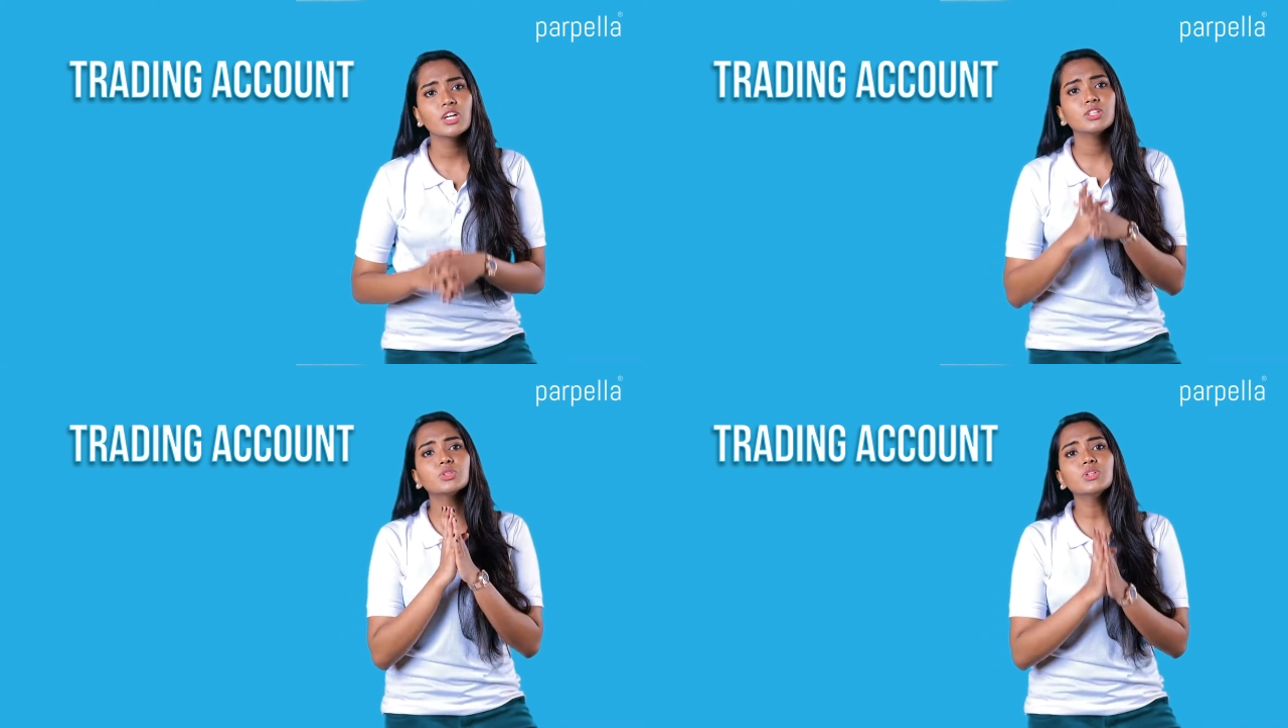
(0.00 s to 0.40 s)

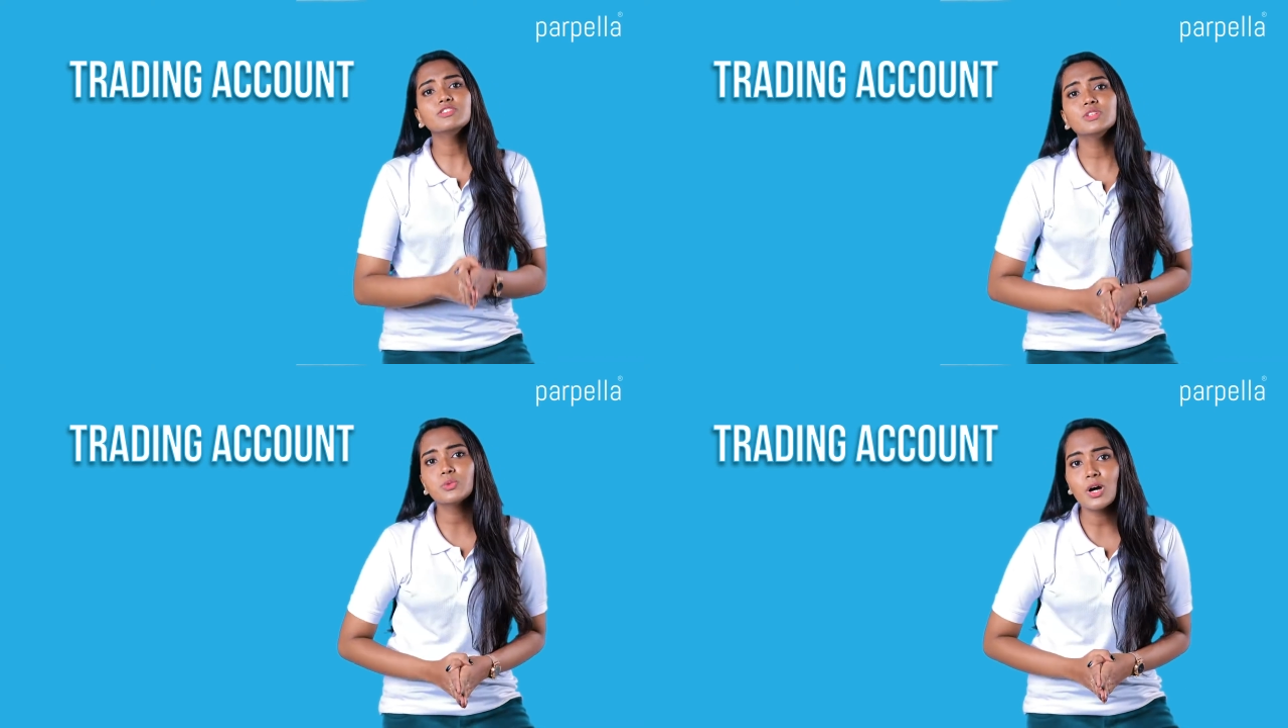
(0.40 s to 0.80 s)
So
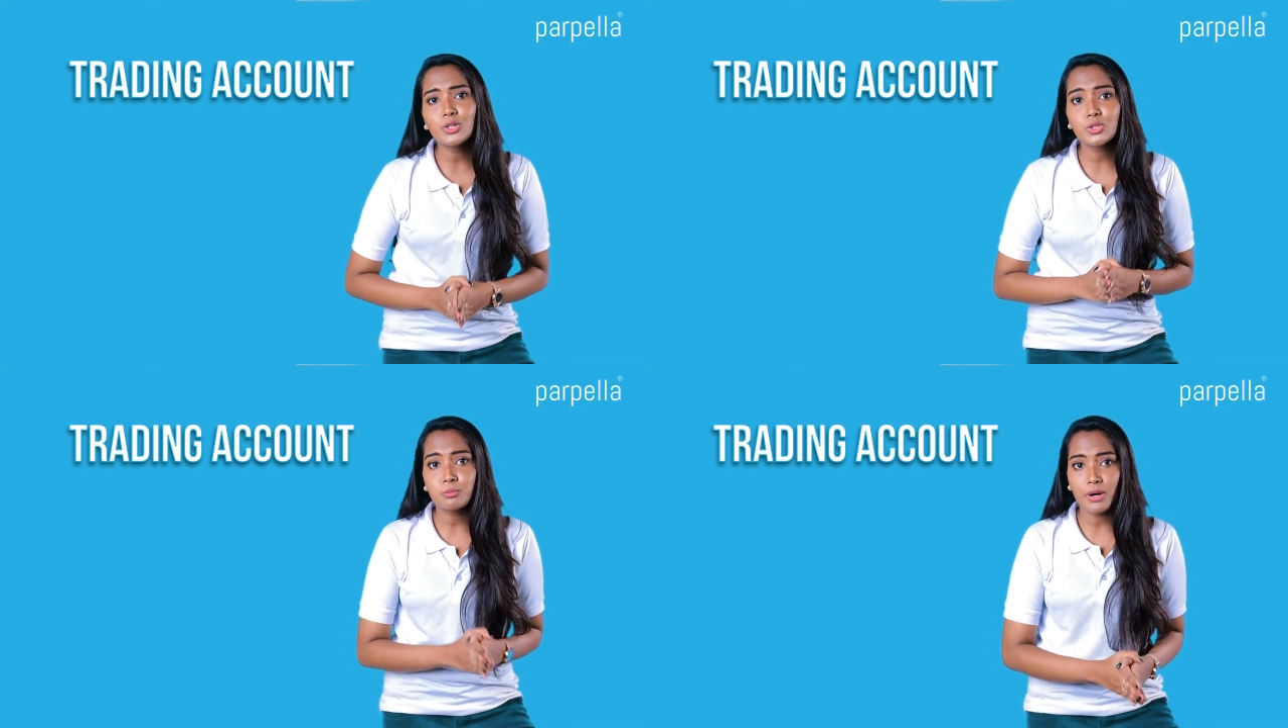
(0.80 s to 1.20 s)
if you
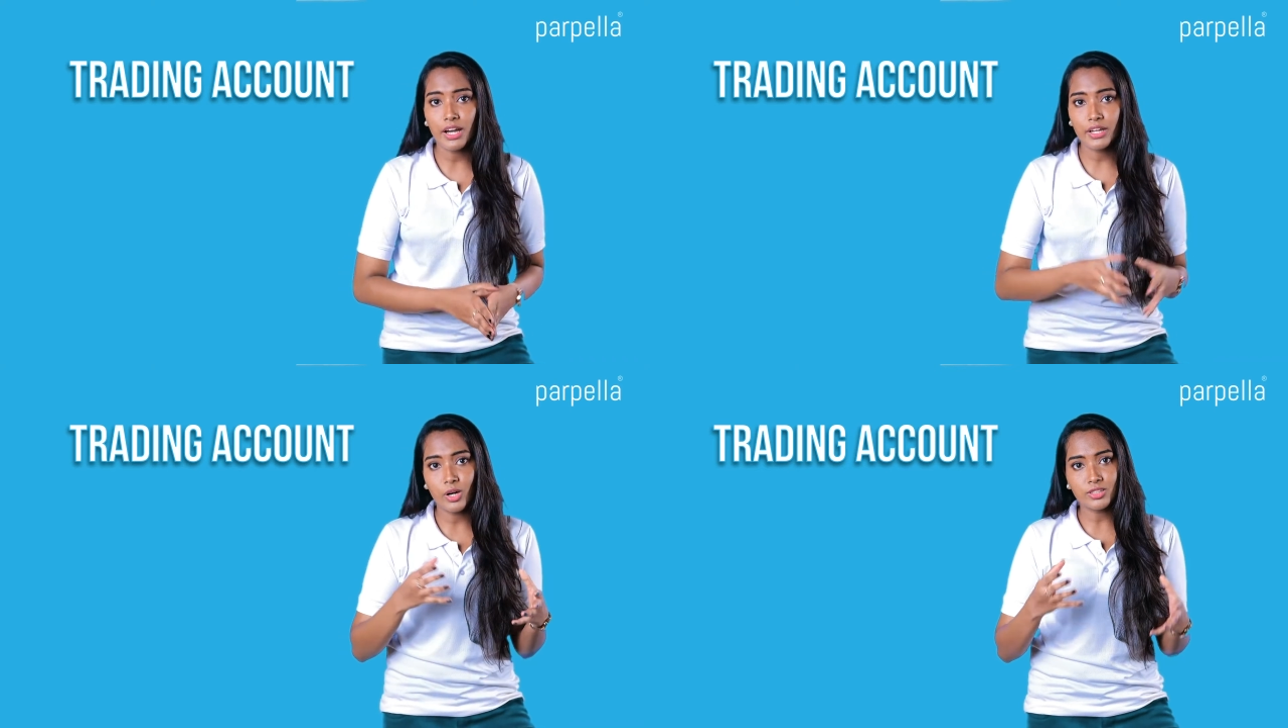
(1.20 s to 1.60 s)
want to
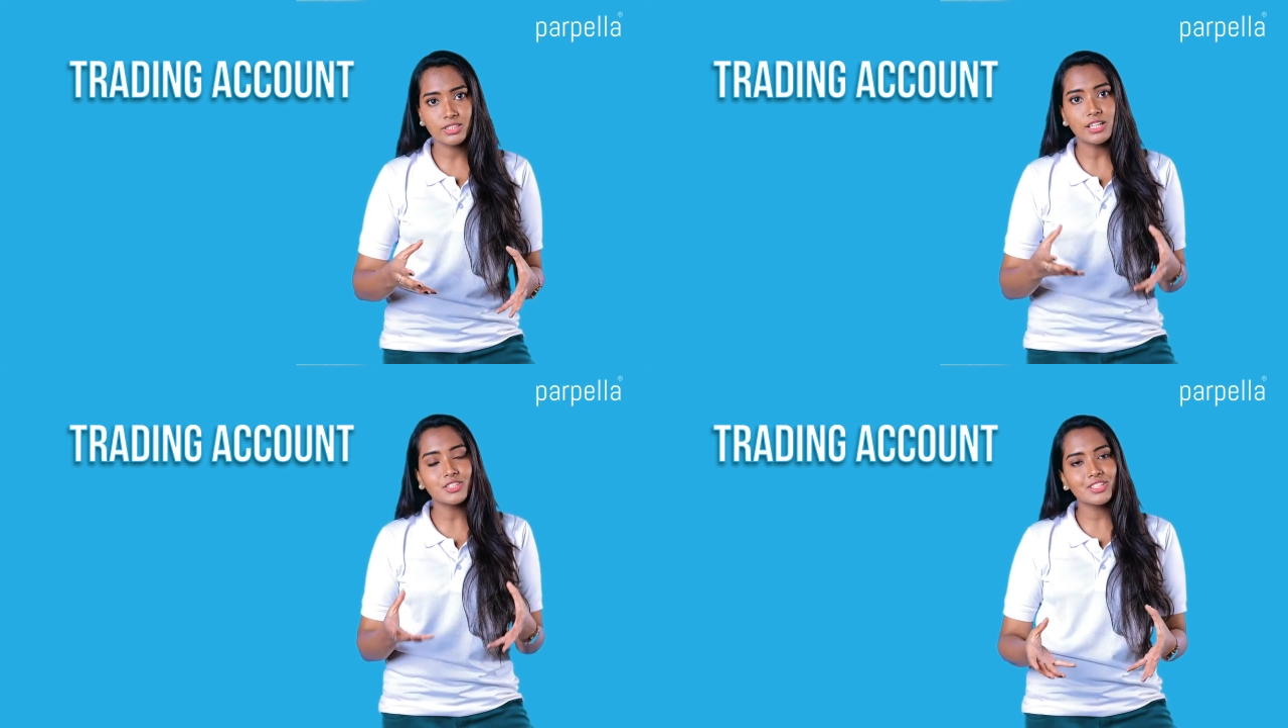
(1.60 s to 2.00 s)
buy or
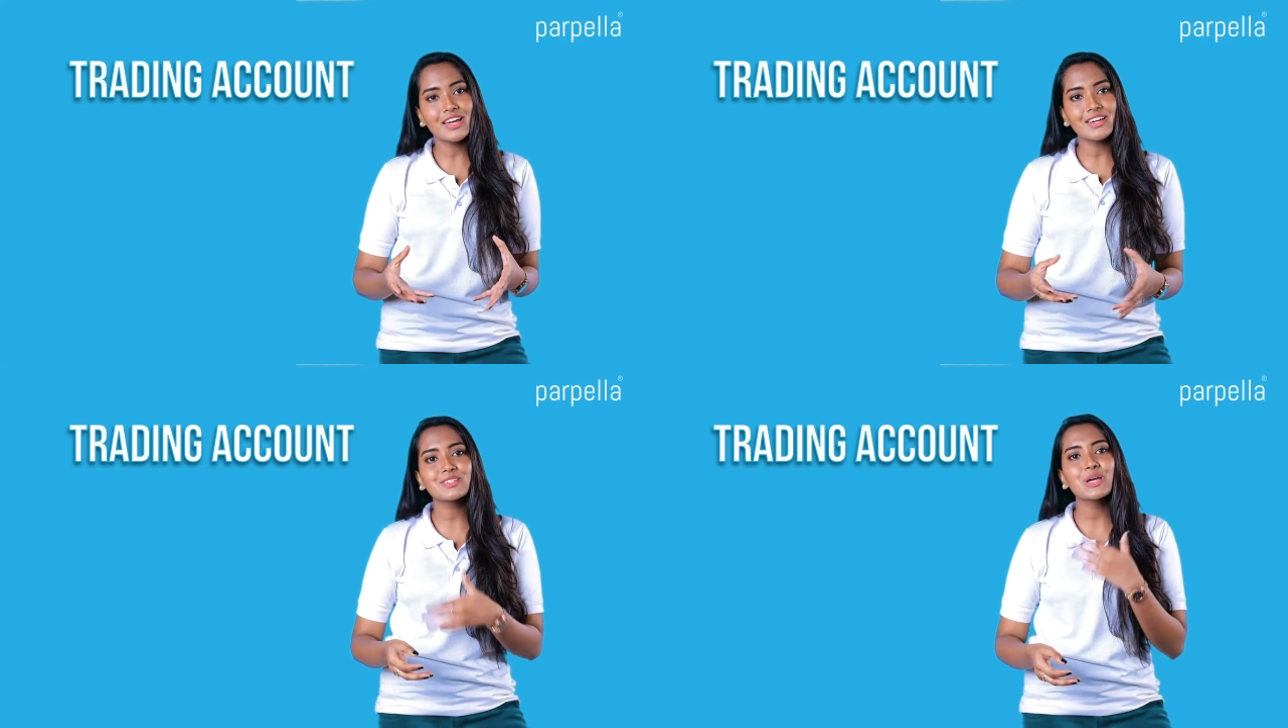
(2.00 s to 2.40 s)
sell
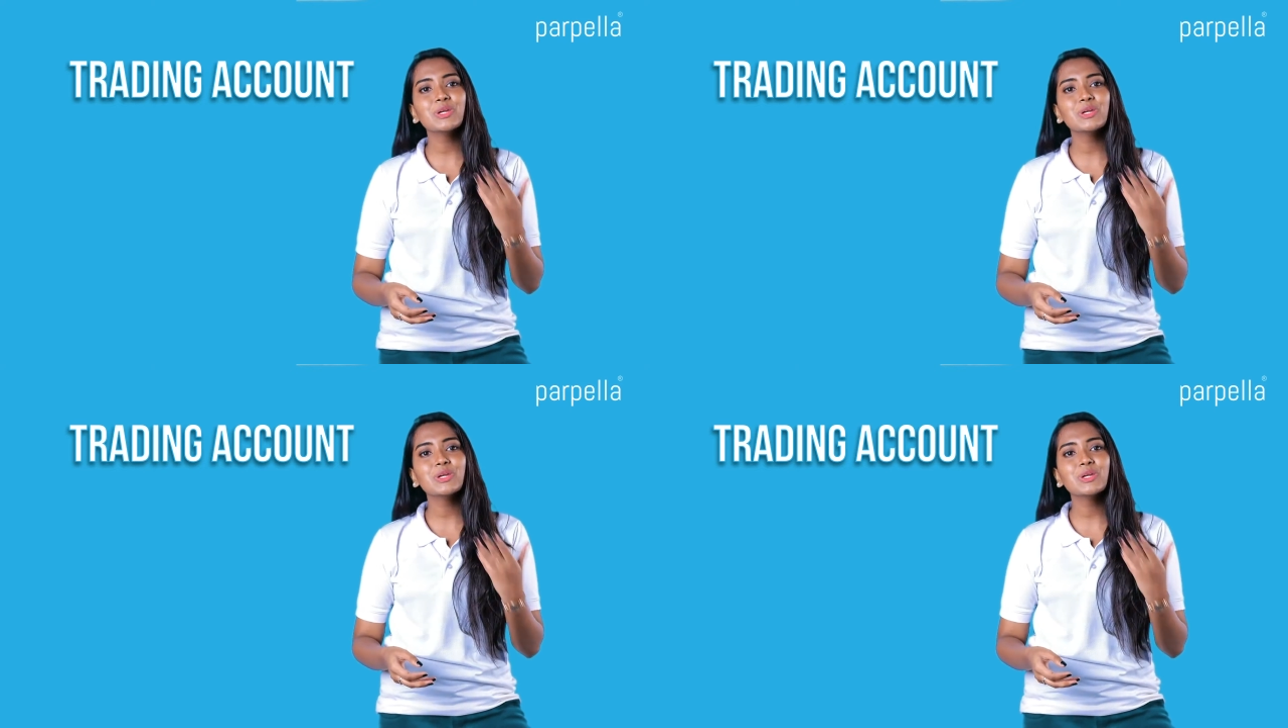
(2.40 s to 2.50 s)
shares,